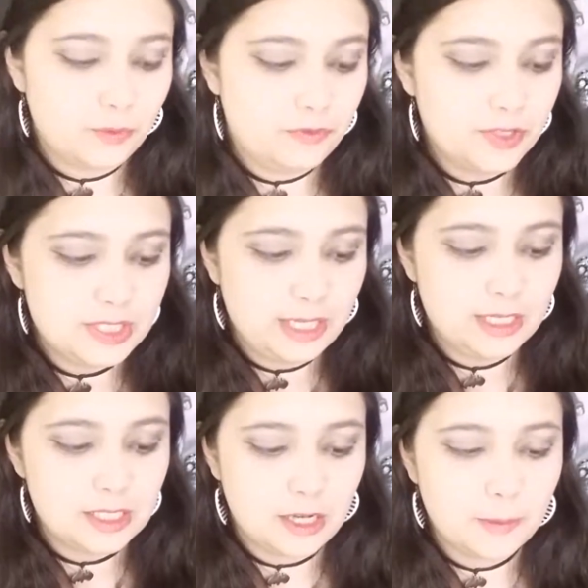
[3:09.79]
the first thing
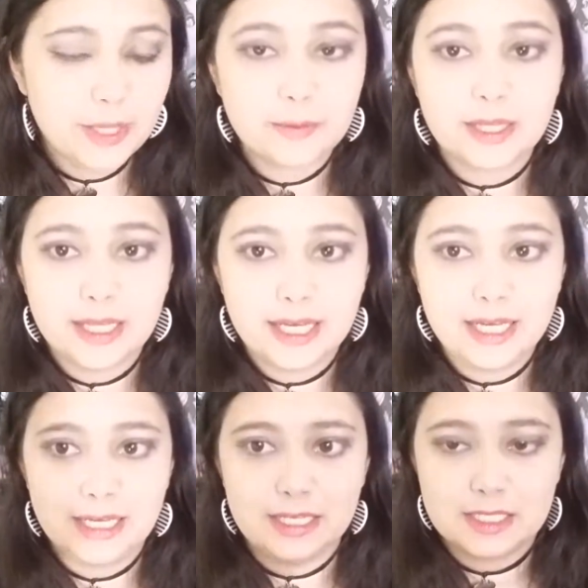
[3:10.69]
to talk about really
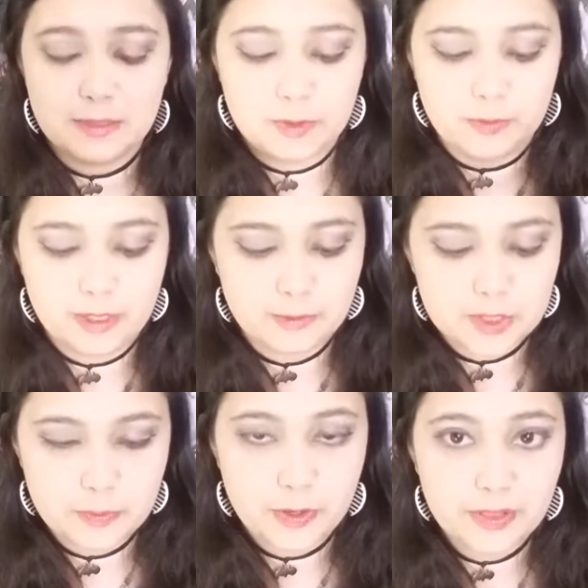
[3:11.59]
is one of the
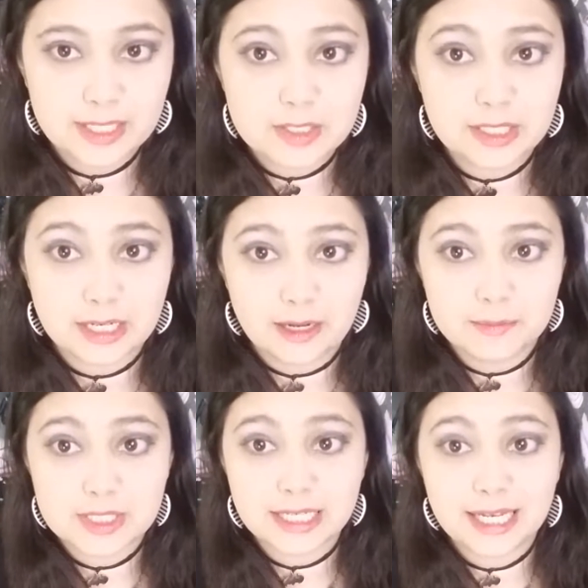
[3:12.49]
most important things when it
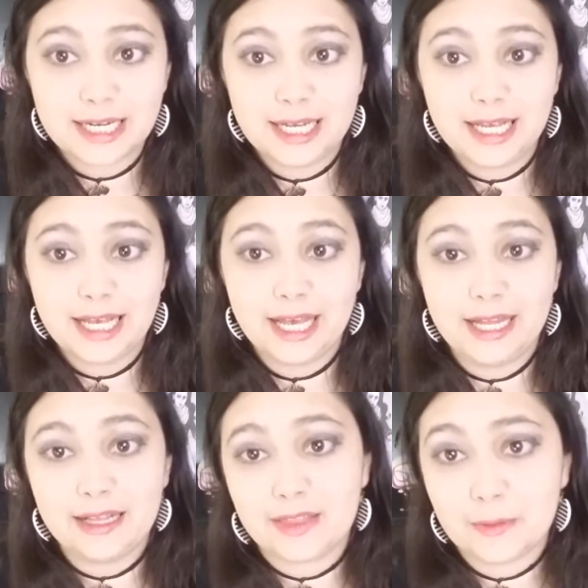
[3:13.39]
comes to getting
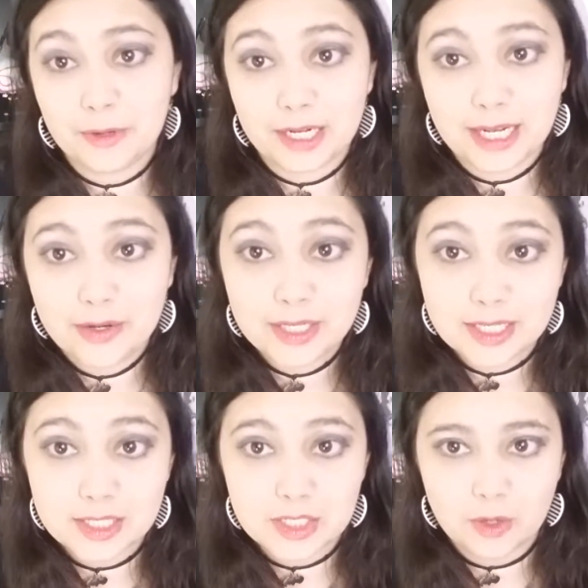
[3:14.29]
anything printed out
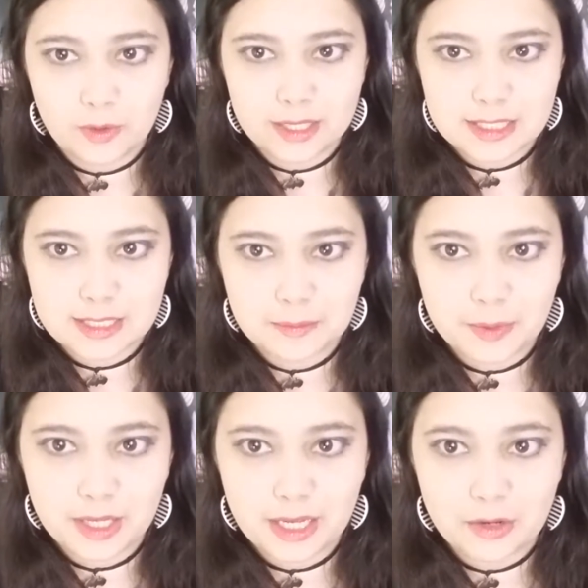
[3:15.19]
is going to
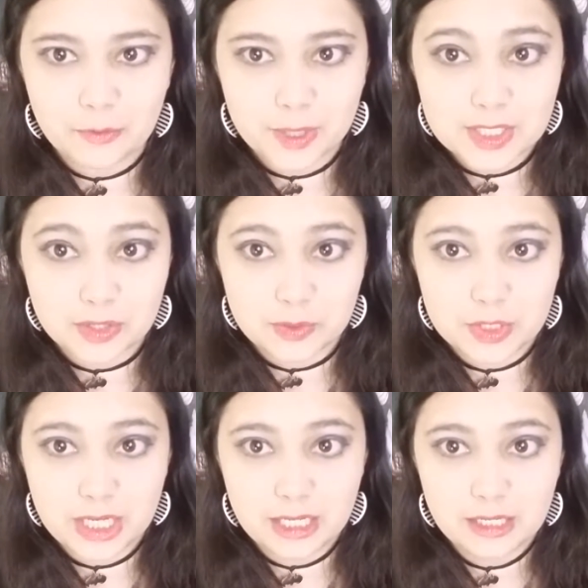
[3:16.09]
be
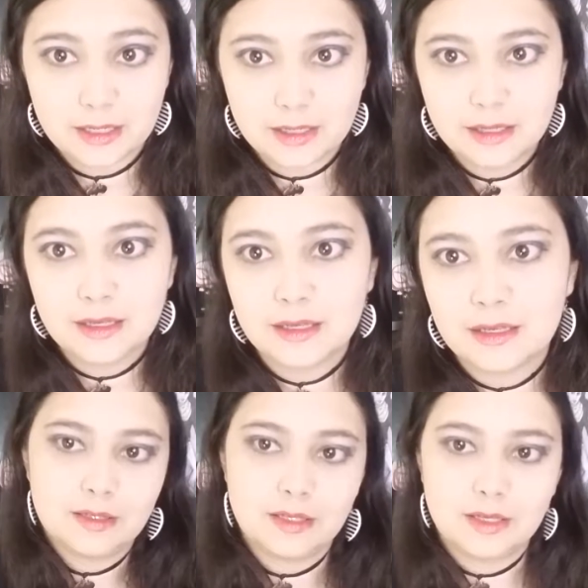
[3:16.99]
resolution.
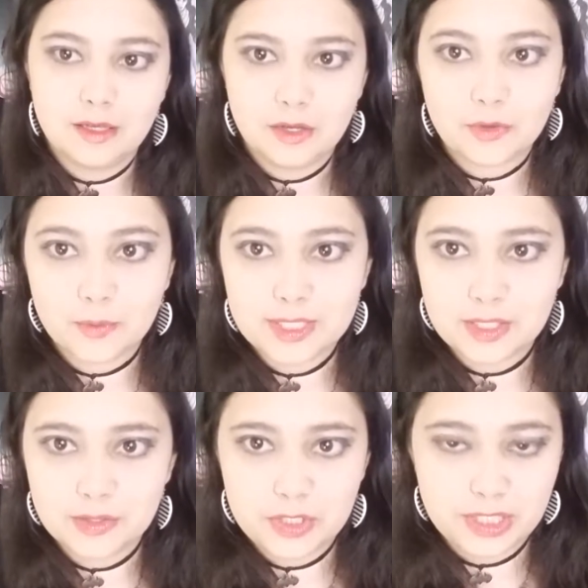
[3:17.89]

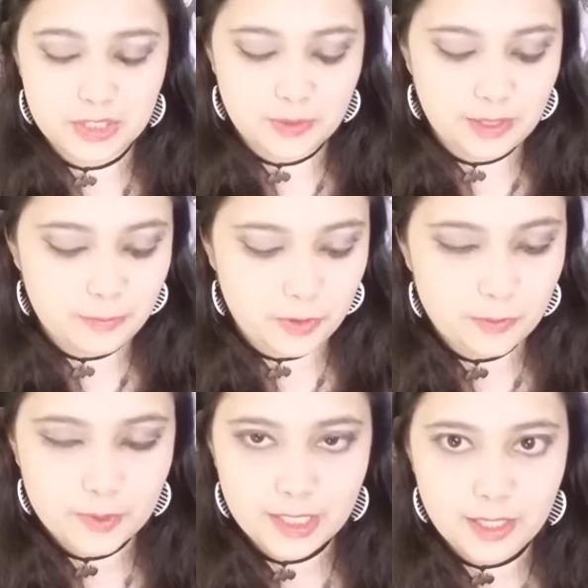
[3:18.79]
Resolution is really
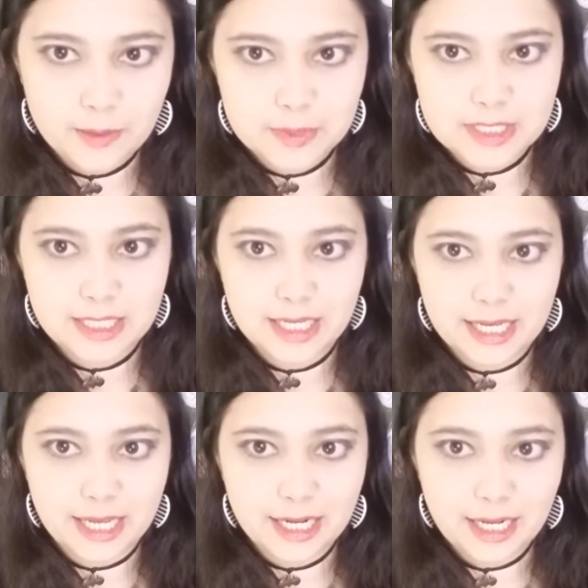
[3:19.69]
important when it comes to
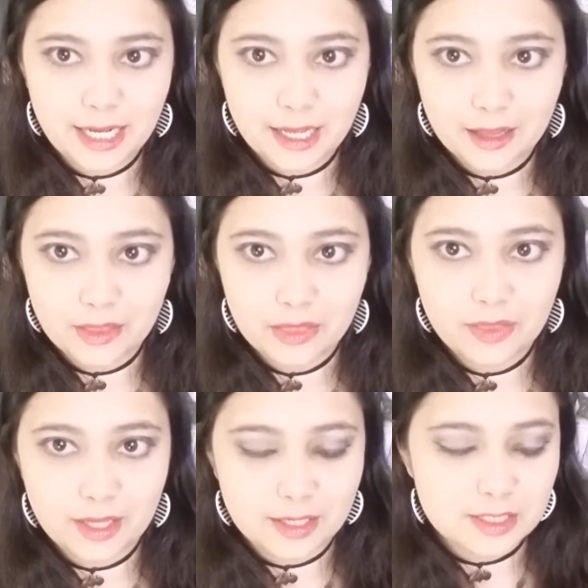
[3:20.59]
getting
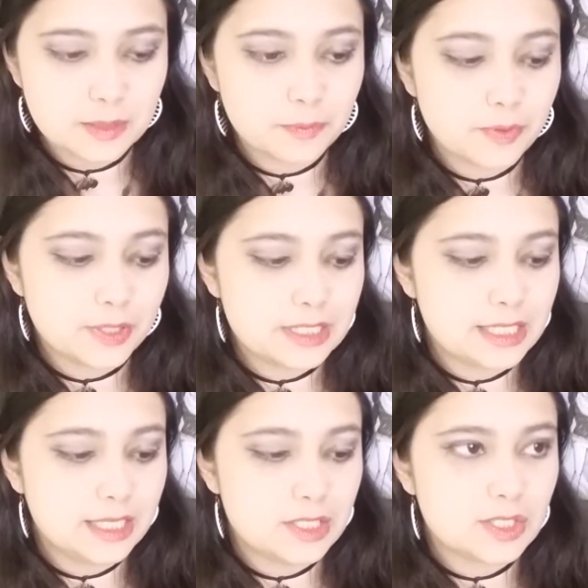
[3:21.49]
things
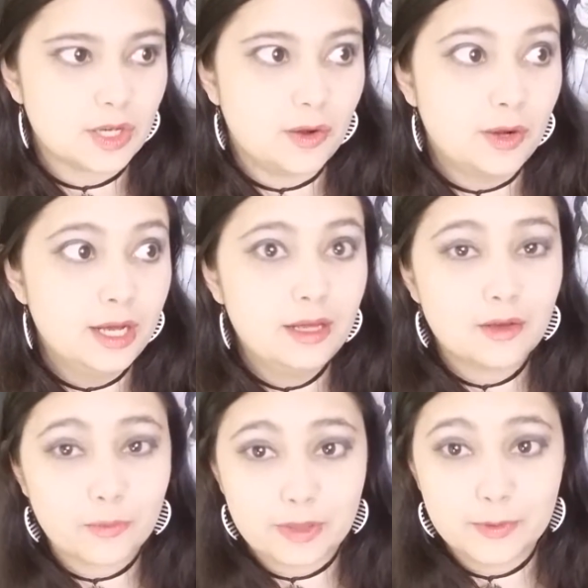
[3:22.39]
printed. So
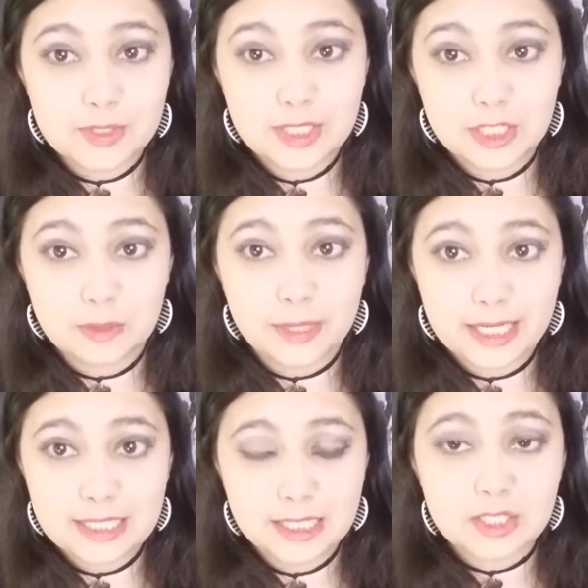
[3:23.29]
with most digital
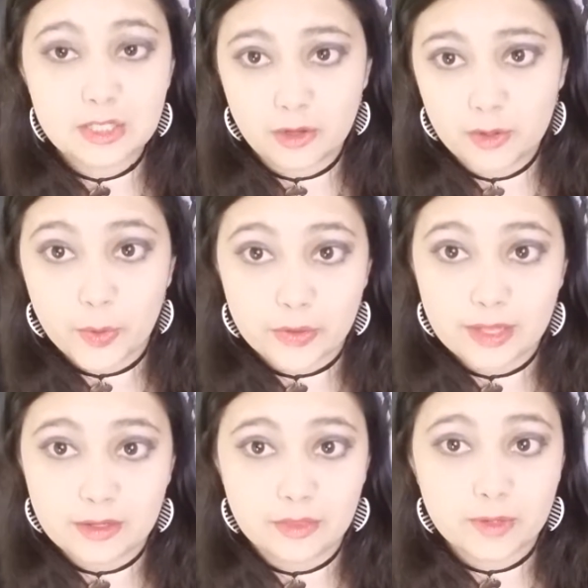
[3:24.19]
paintings, no lower
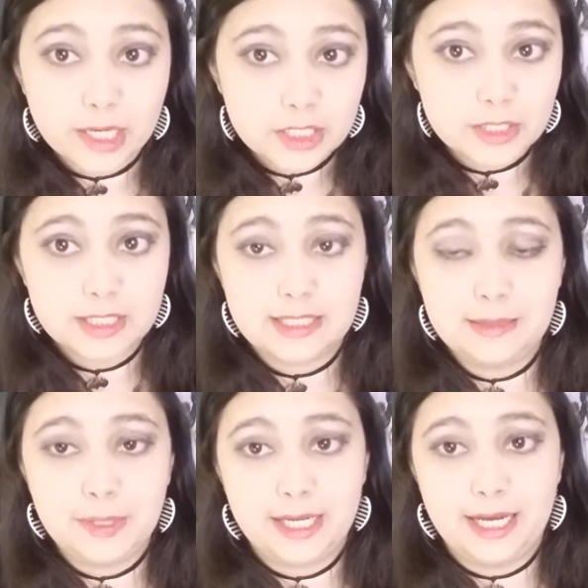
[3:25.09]
than a 300
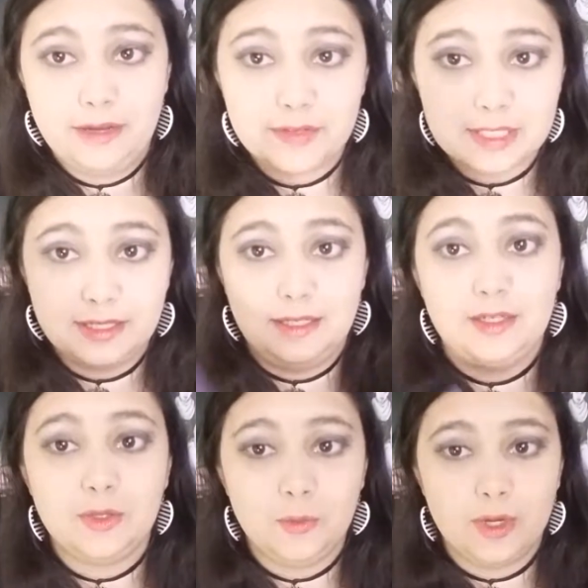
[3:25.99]
dpi if it's something
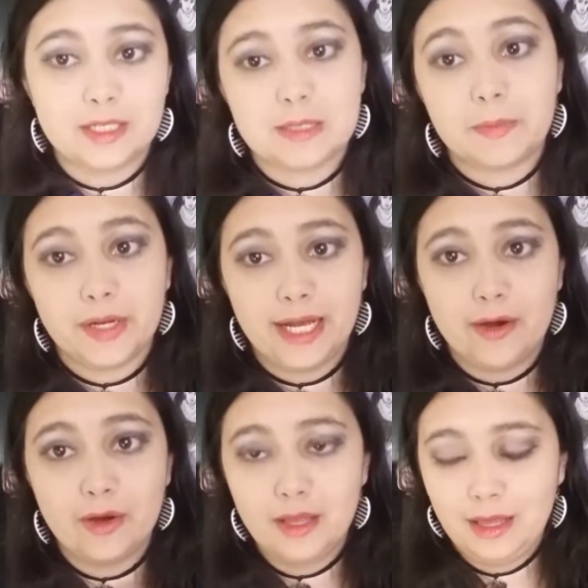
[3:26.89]
you want to print
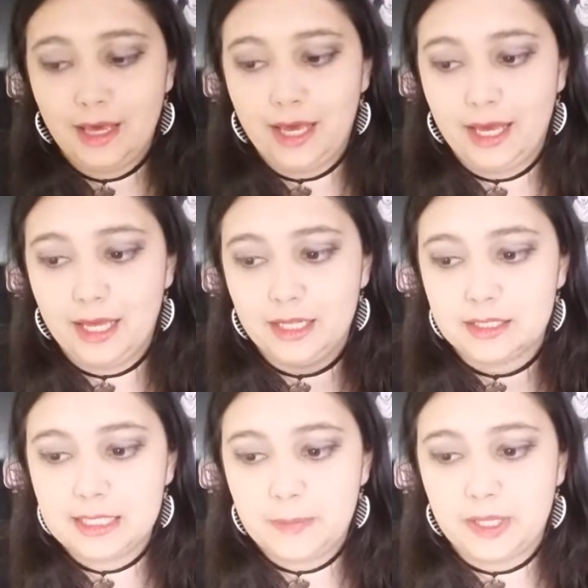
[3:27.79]
out.
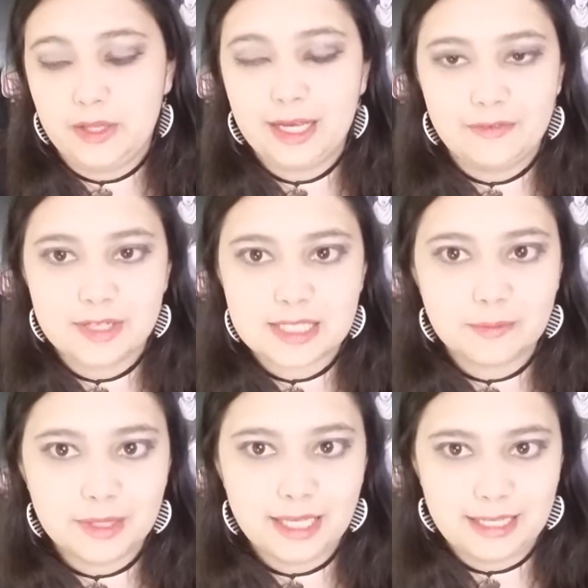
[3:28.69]
And typically if it's
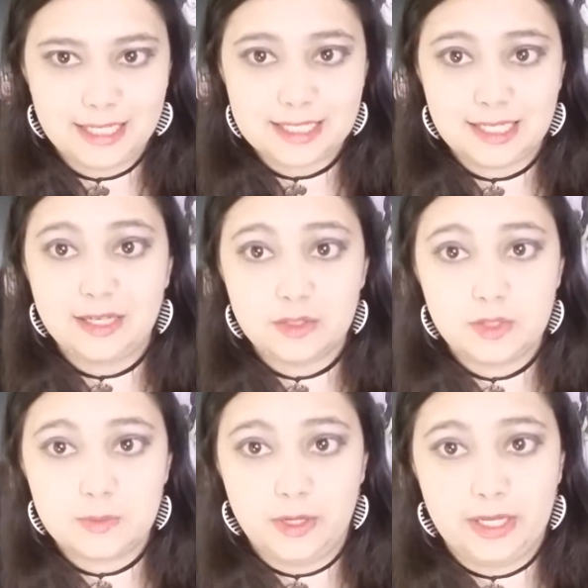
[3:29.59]
something that is scaled too
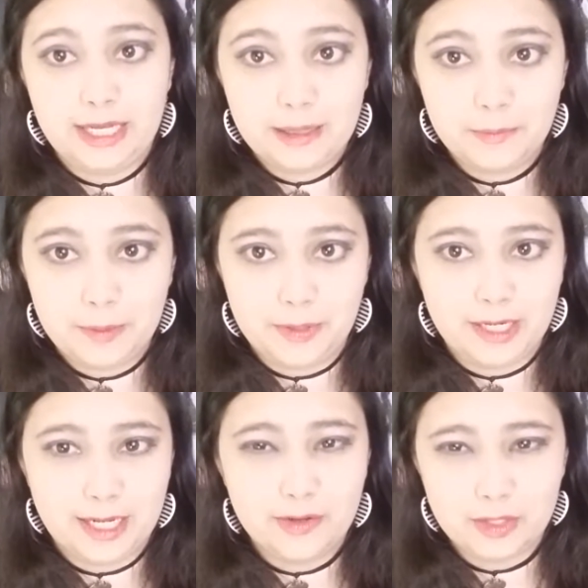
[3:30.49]
small and can't be
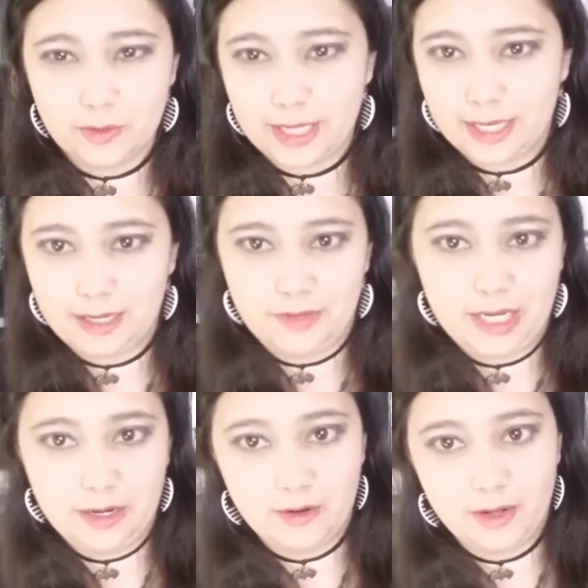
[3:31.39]
printed out, you'll get kind of an
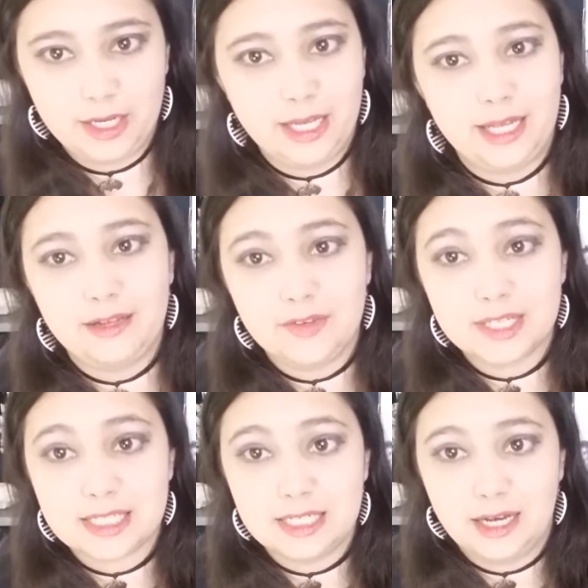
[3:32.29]
error on it. And if
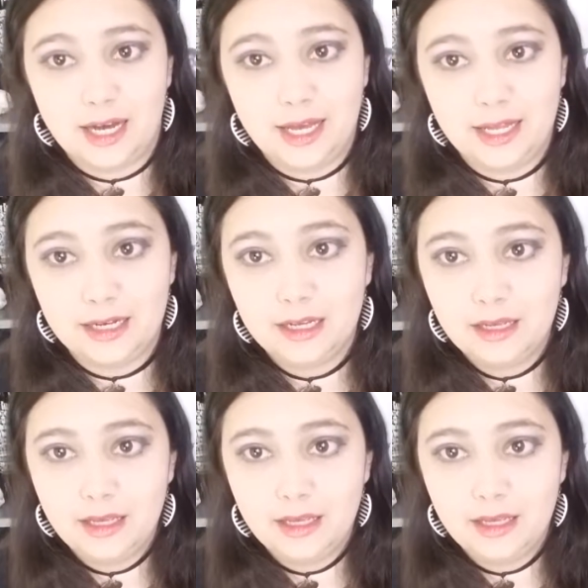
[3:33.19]
it's not